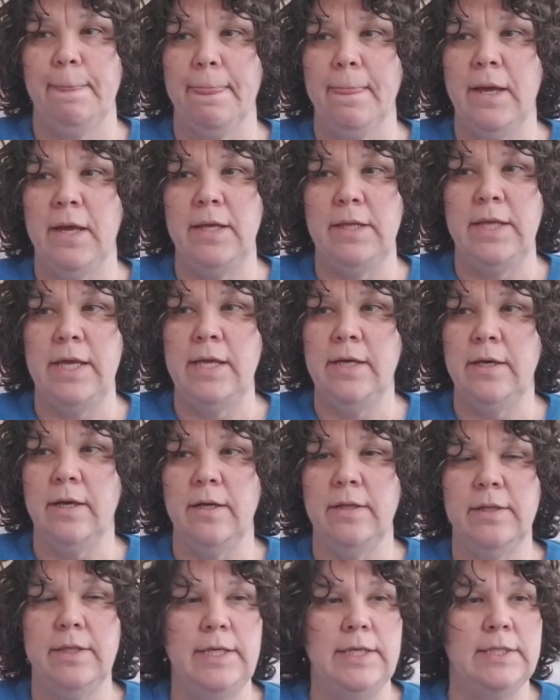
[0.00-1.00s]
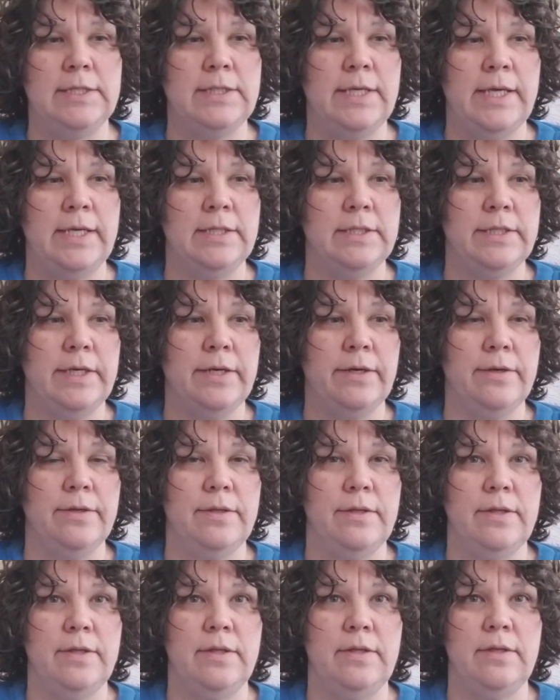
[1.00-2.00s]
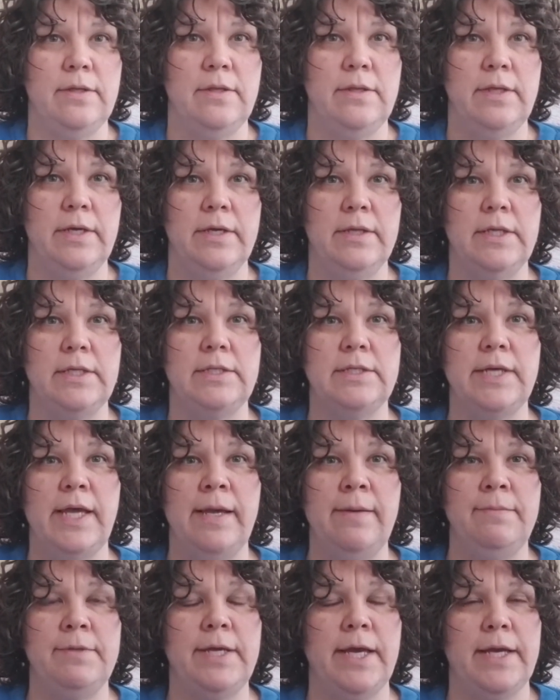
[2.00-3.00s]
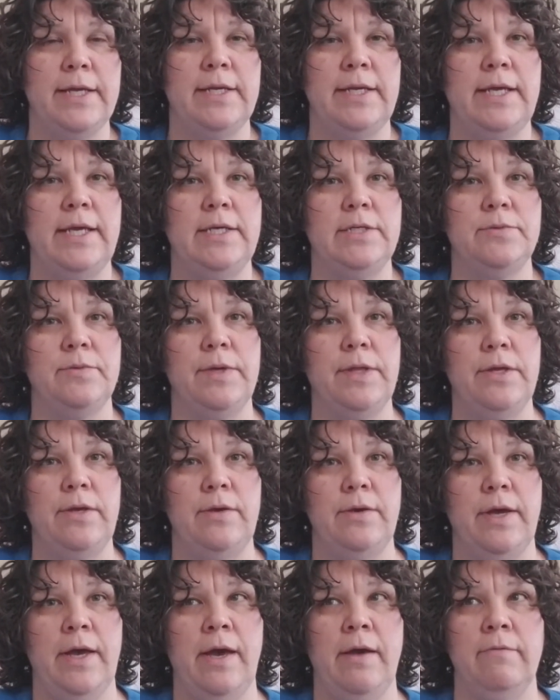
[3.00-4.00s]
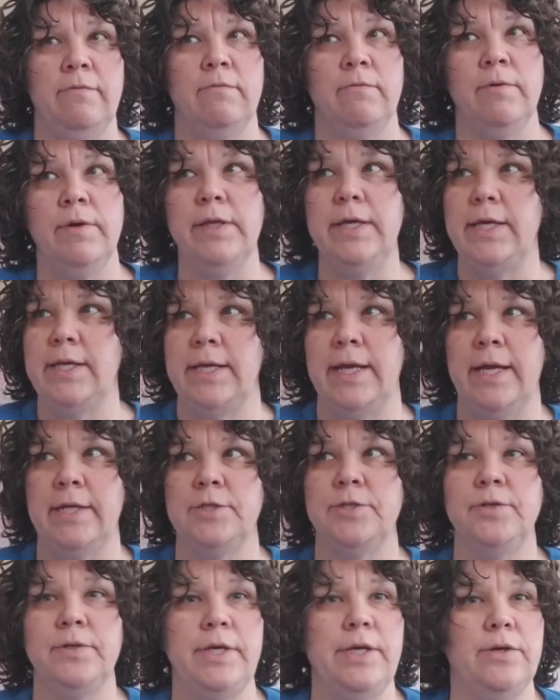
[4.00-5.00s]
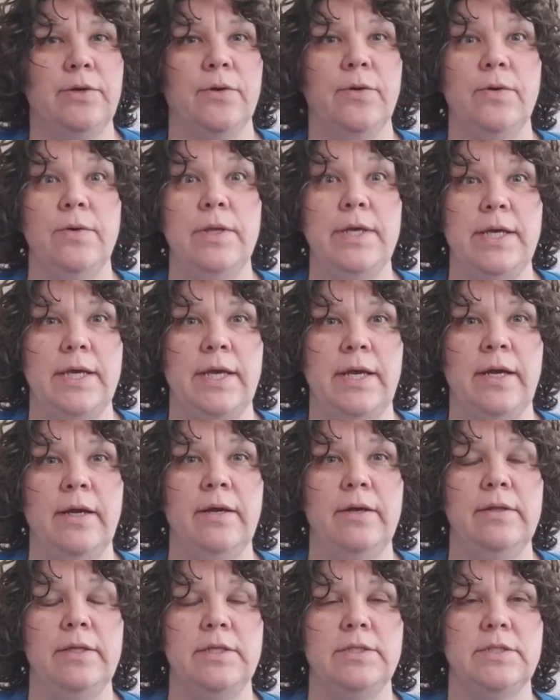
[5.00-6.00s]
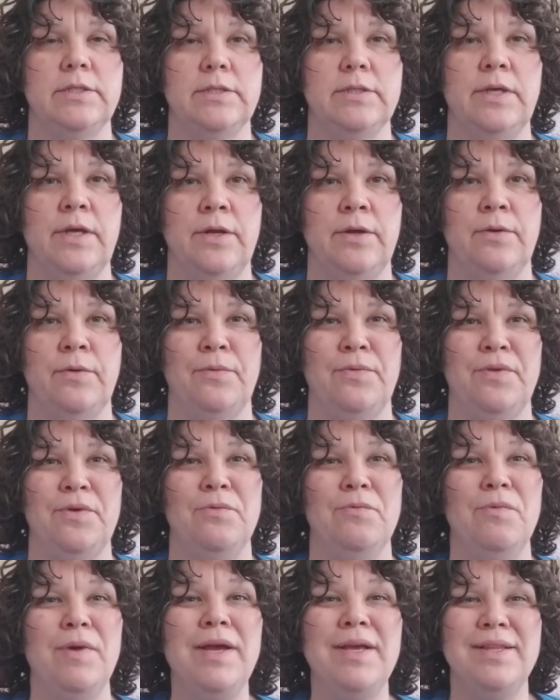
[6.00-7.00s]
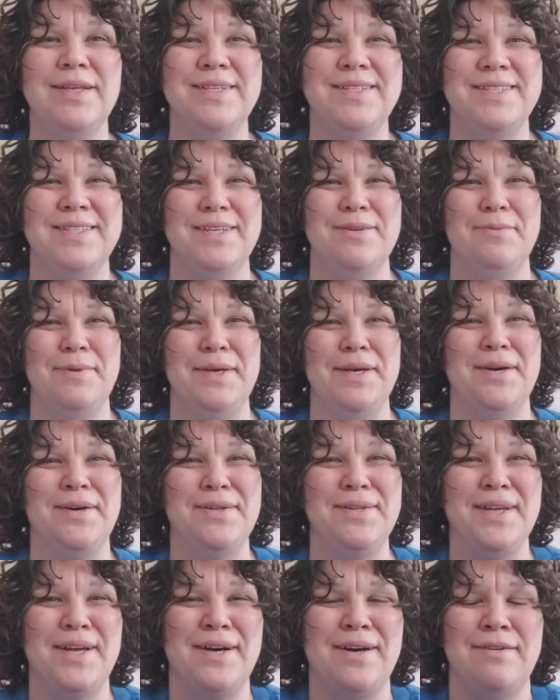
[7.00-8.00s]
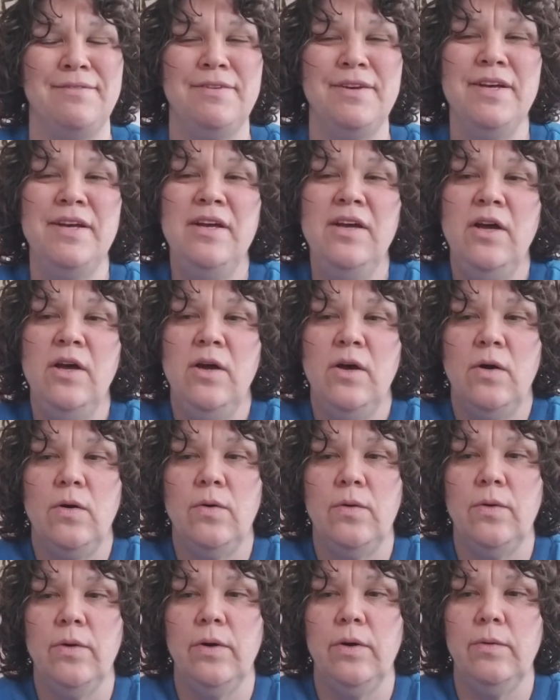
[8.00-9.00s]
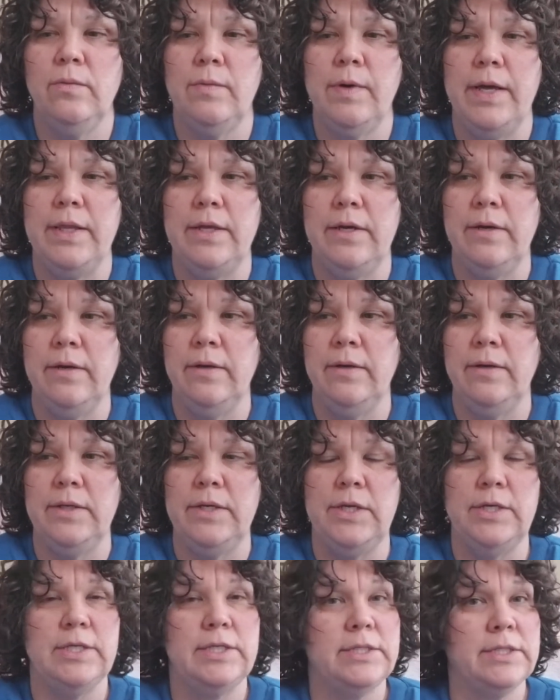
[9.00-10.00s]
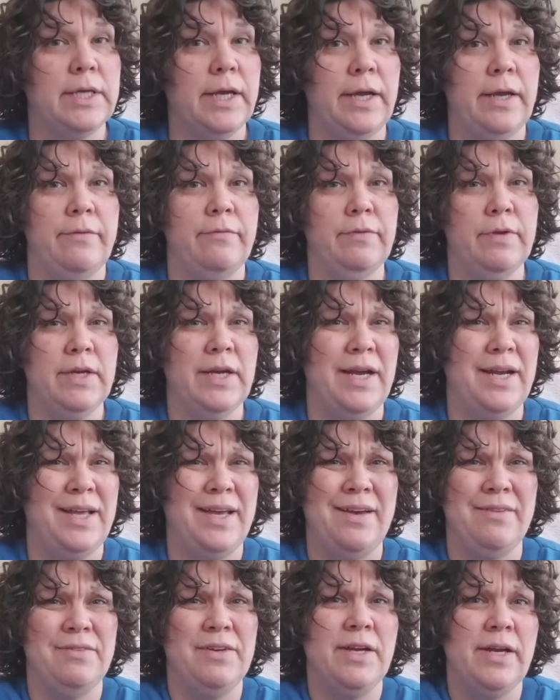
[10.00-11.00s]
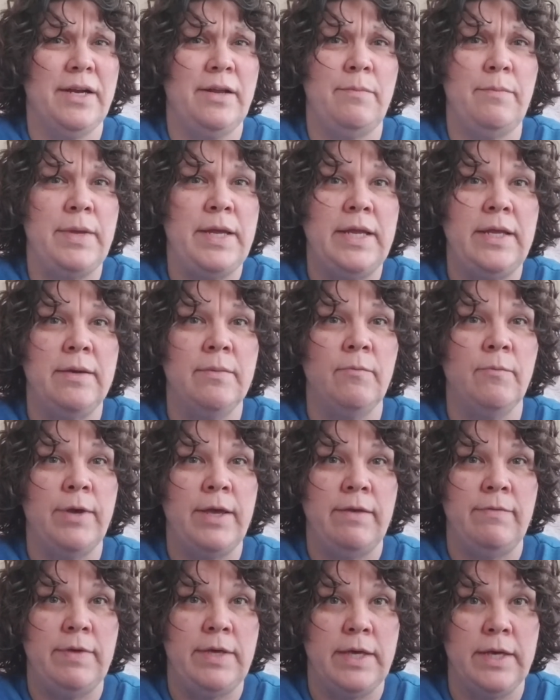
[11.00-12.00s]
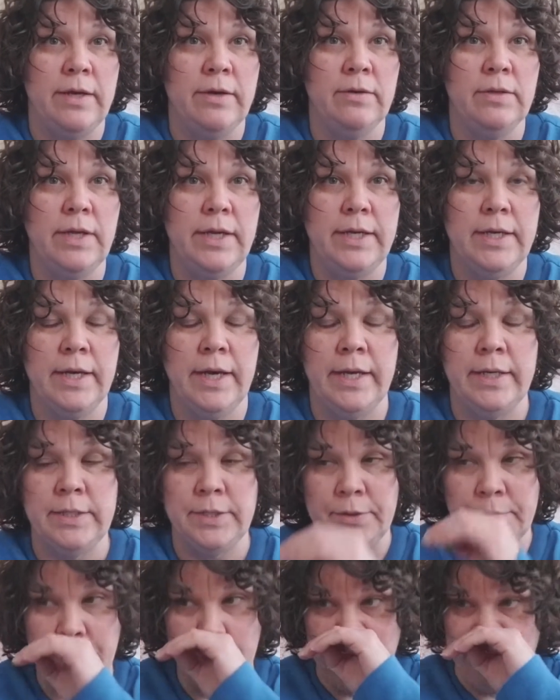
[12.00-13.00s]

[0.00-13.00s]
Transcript: I think all of these things, they're the same techniques whether you have really naturally curly hair that's, you know, the ringlets that we all love, or whether you just kind of have medium wavy hair like I do.